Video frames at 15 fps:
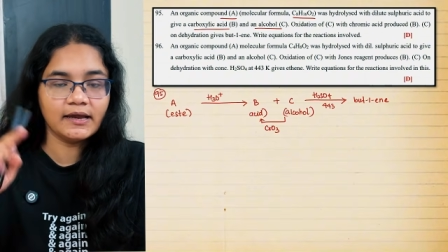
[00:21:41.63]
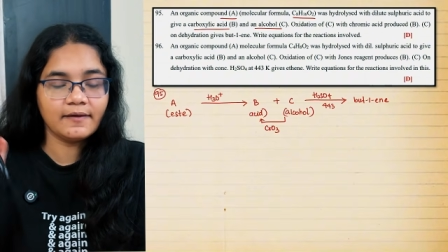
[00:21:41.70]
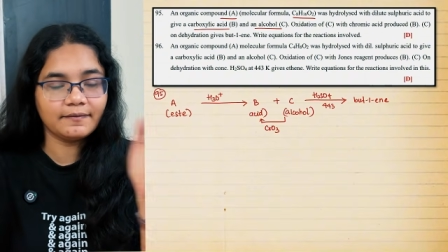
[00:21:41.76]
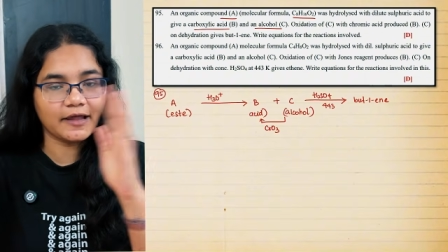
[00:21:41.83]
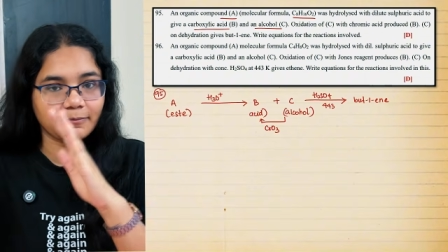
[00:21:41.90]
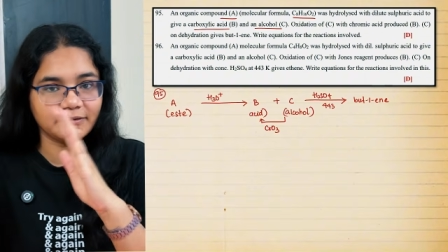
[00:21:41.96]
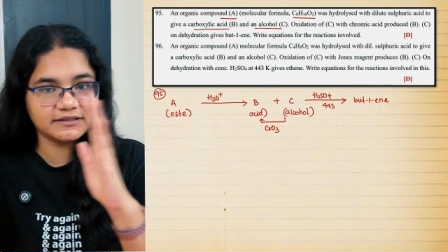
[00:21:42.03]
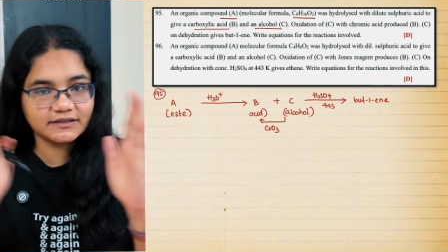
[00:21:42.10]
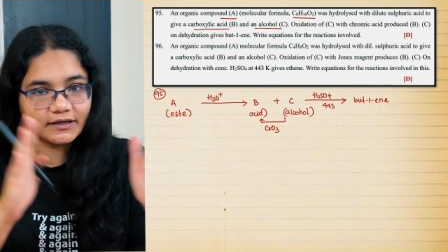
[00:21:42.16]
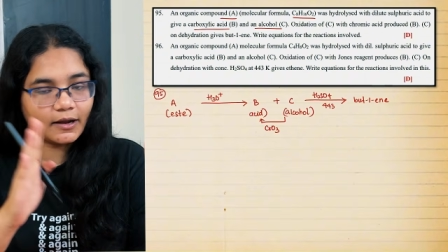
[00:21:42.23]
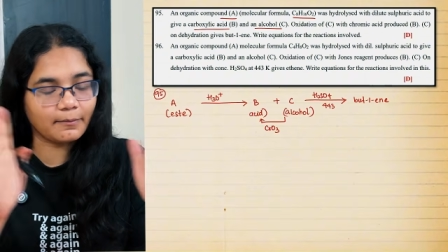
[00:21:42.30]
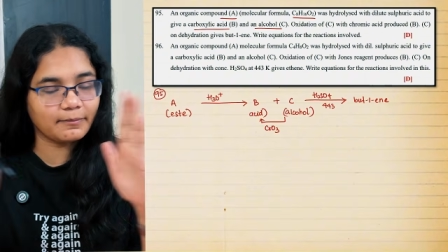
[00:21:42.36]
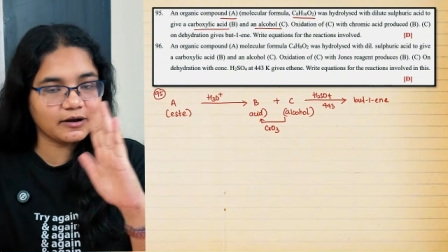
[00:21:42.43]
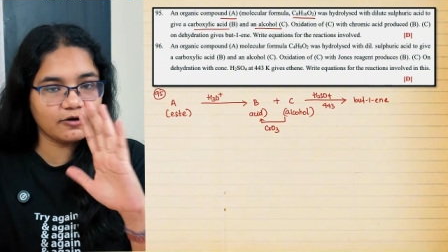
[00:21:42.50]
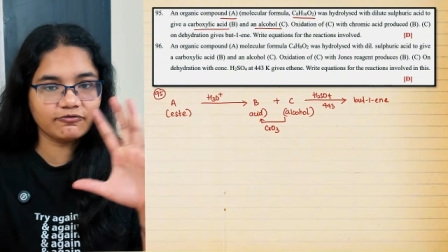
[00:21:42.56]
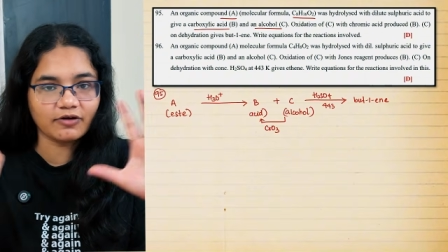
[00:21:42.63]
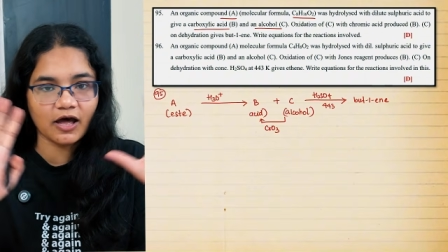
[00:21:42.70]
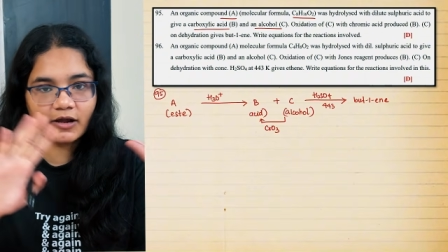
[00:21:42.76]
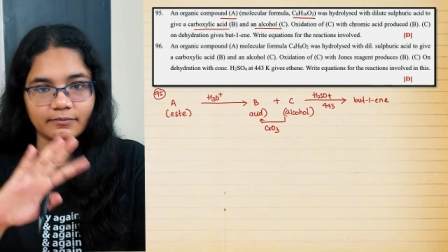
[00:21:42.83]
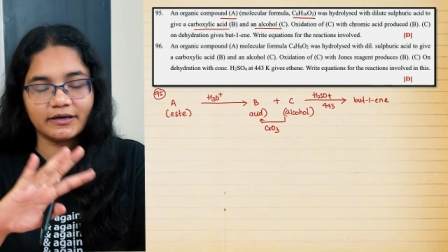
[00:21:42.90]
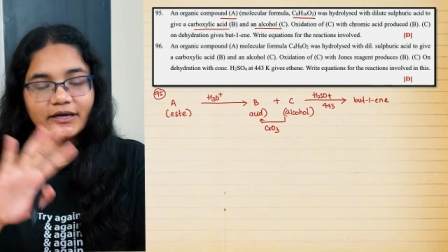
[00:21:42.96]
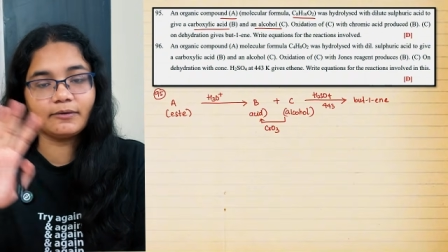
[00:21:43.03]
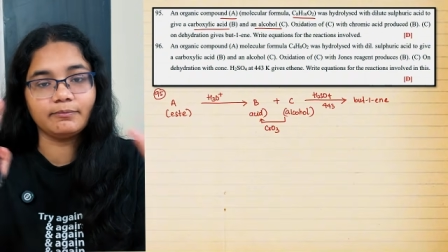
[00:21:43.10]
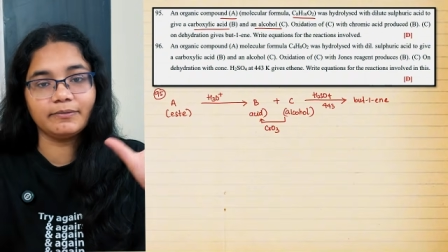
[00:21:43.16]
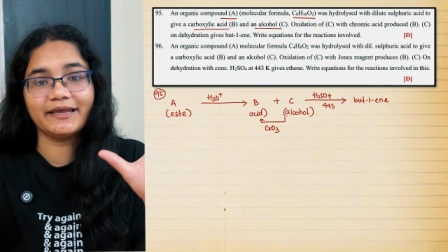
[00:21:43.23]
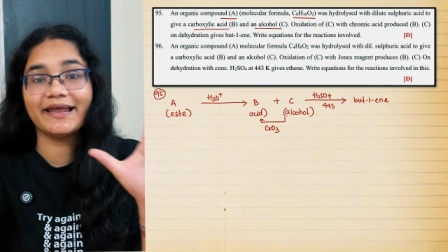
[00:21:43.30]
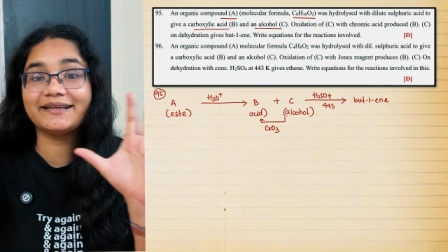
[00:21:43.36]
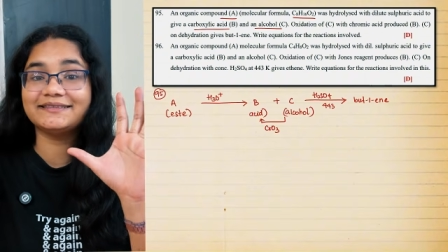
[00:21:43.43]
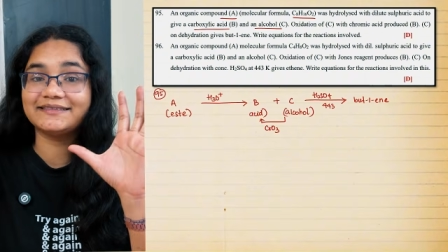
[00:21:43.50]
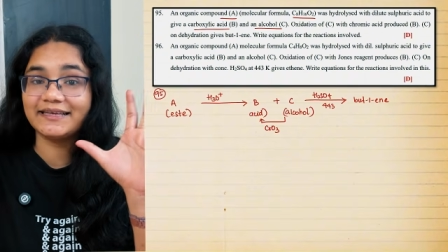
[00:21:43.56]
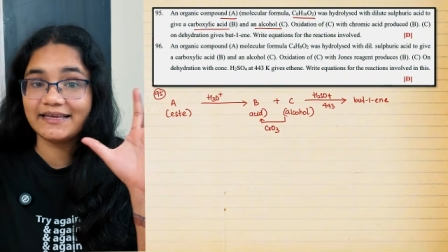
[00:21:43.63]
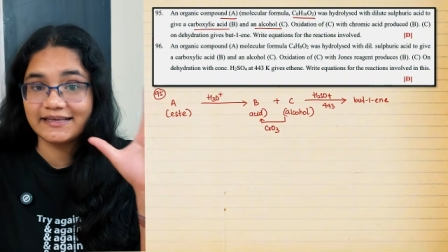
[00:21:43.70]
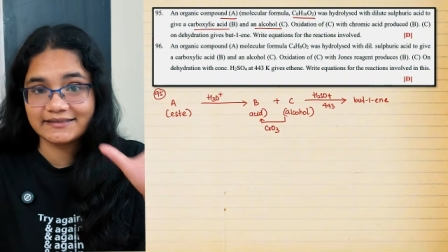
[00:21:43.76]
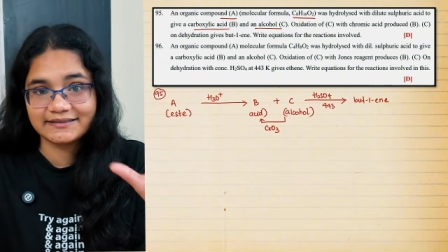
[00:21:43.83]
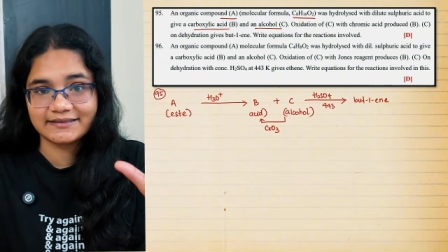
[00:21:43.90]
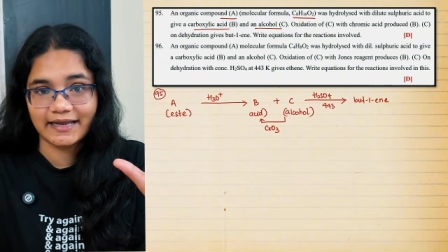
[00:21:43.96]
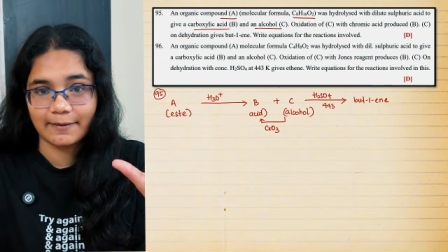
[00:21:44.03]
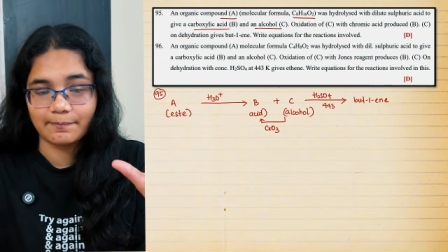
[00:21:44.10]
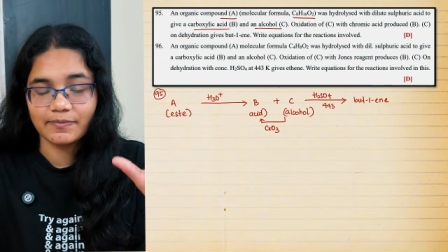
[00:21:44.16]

That means the number of carbon in B and C is same.